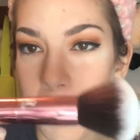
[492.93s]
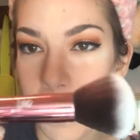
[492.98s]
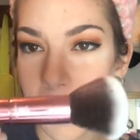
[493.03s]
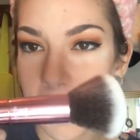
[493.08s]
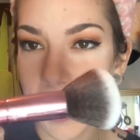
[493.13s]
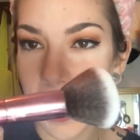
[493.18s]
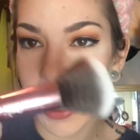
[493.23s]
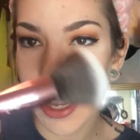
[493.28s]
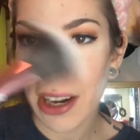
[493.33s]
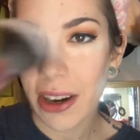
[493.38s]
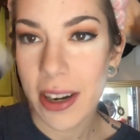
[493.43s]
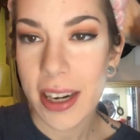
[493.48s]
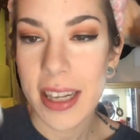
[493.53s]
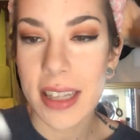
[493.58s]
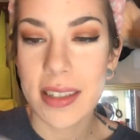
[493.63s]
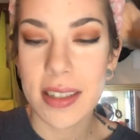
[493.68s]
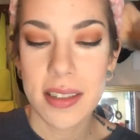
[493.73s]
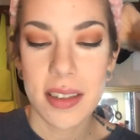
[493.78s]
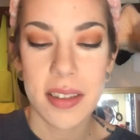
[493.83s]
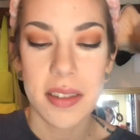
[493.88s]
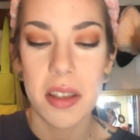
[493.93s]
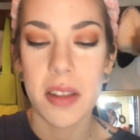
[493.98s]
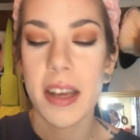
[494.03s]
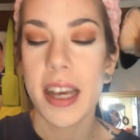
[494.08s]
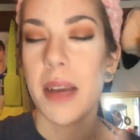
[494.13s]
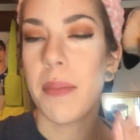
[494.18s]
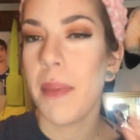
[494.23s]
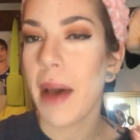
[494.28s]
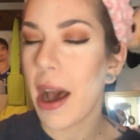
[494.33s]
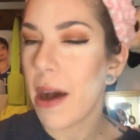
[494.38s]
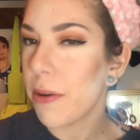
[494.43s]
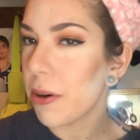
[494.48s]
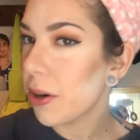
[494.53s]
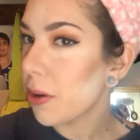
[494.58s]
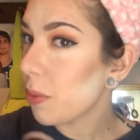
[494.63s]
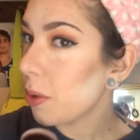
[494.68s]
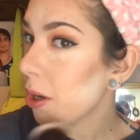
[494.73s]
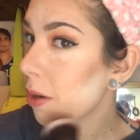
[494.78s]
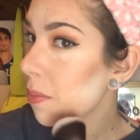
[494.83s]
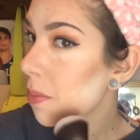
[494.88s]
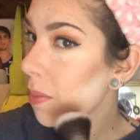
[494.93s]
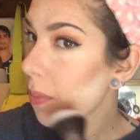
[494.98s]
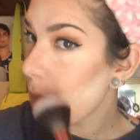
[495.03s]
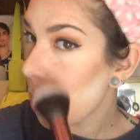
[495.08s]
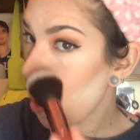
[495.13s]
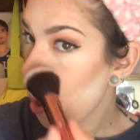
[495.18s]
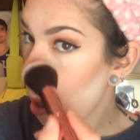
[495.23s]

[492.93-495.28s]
But yeah, here it is. This is the like powdered one.